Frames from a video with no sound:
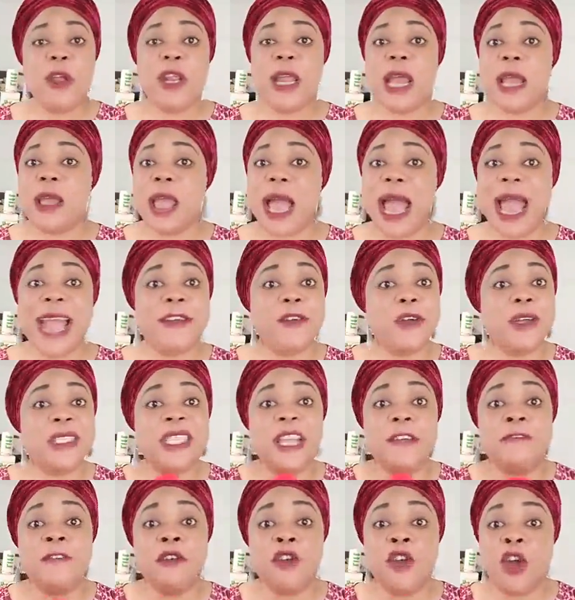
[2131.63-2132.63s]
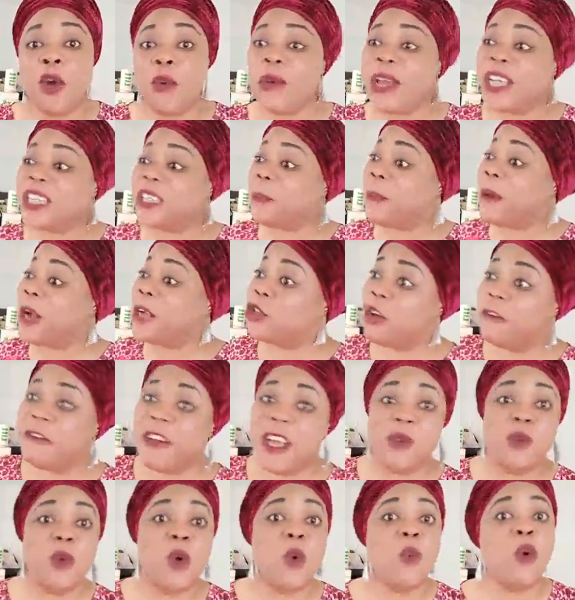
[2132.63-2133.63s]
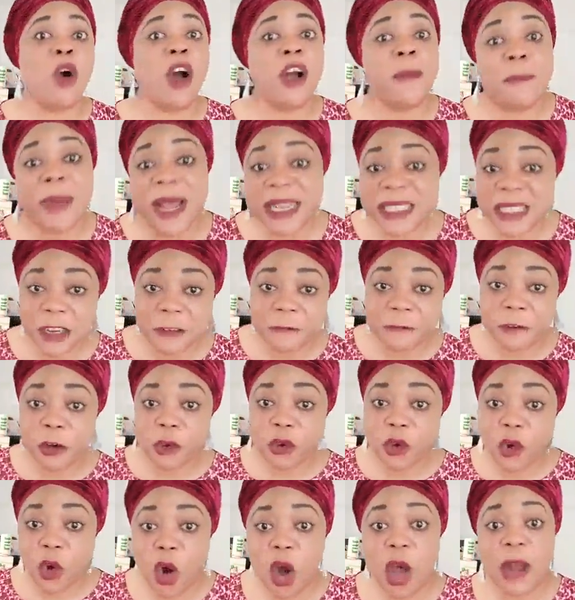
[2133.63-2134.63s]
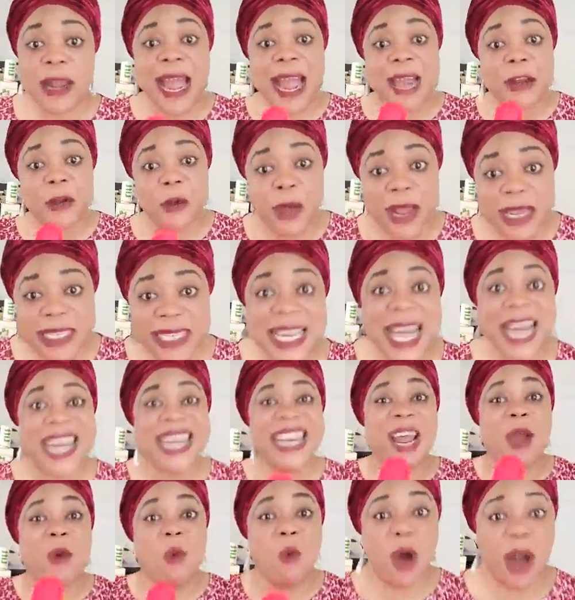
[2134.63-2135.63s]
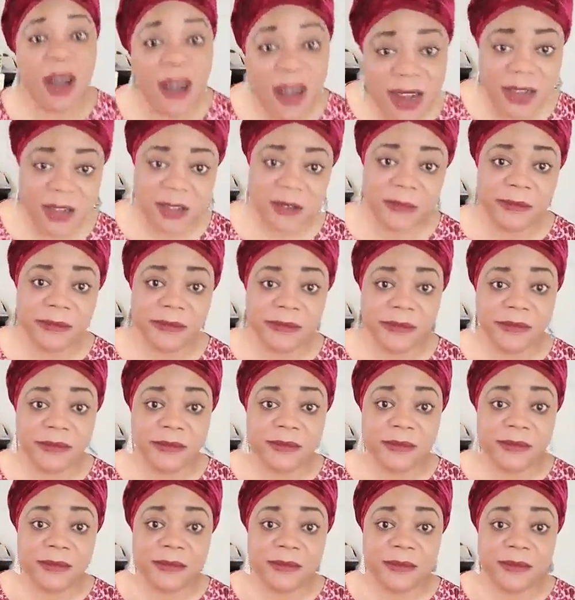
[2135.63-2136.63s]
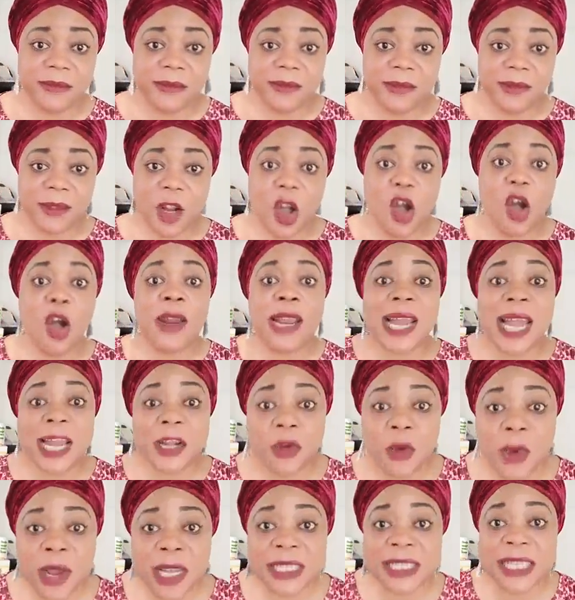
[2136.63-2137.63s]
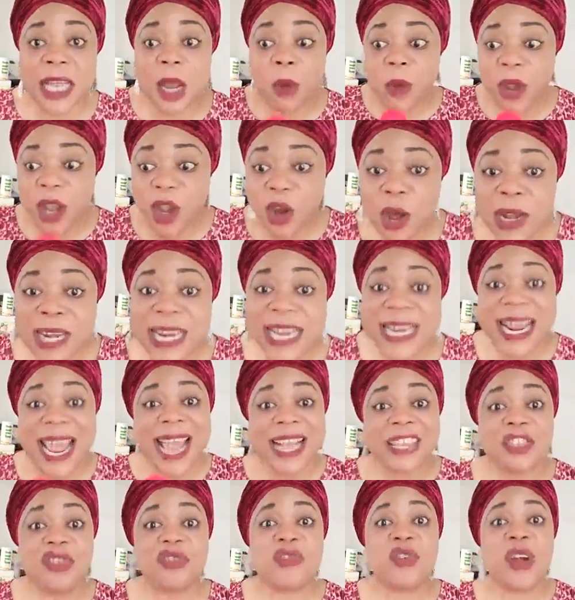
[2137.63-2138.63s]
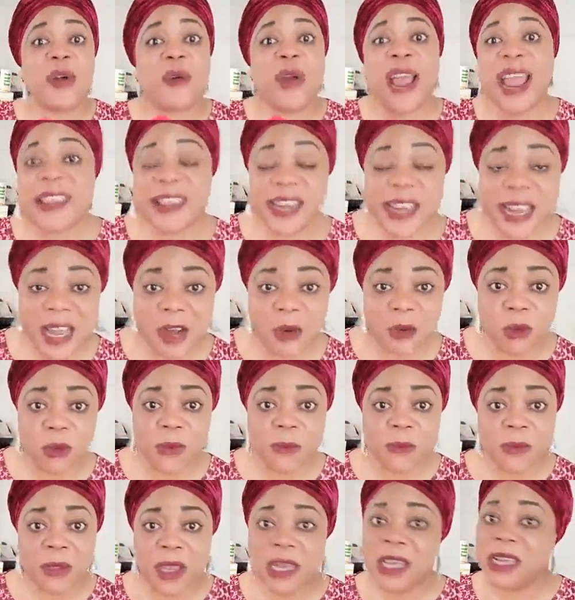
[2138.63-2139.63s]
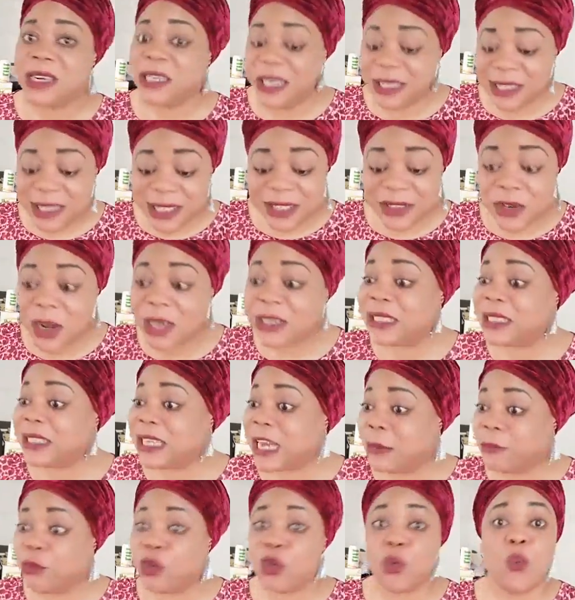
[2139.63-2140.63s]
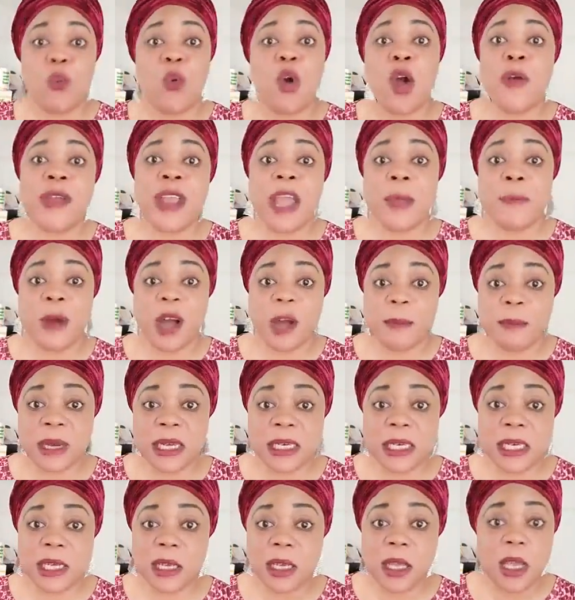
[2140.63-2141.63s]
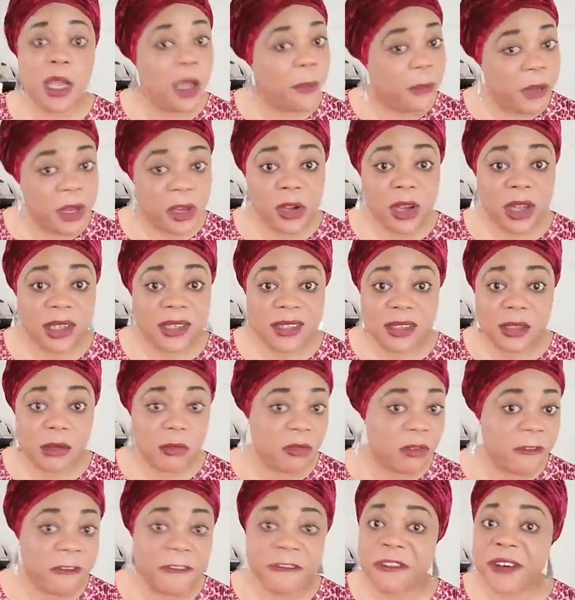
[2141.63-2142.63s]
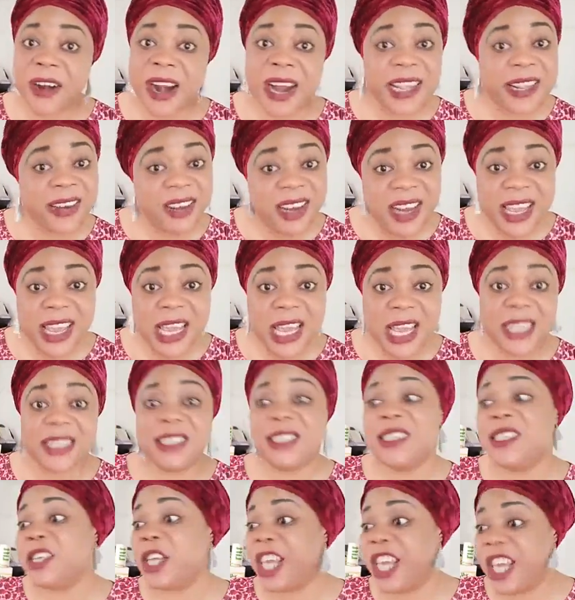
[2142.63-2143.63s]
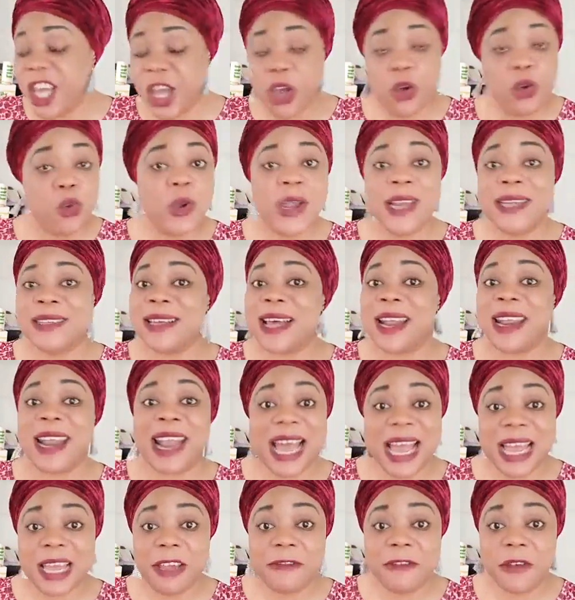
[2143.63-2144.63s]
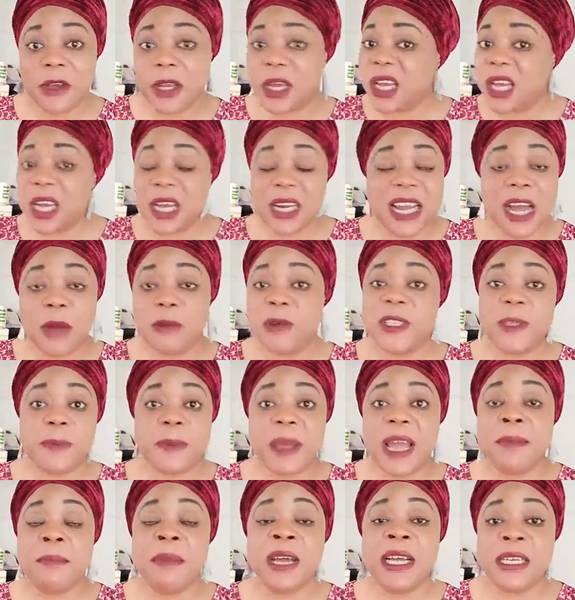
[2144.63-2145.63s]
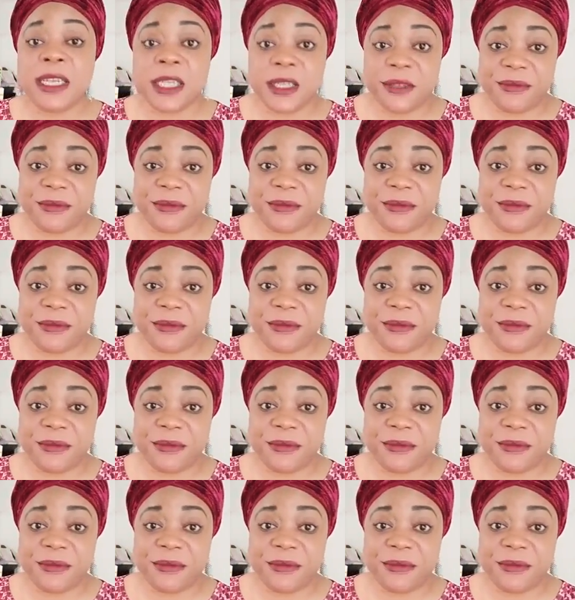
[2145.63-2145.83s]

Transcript: I don't even know which part of it will work better for you. All I know is that they work. All I know is that we all need extra right now. This is not the time to worry about money, because frankly, it is he who is alive that will spend money.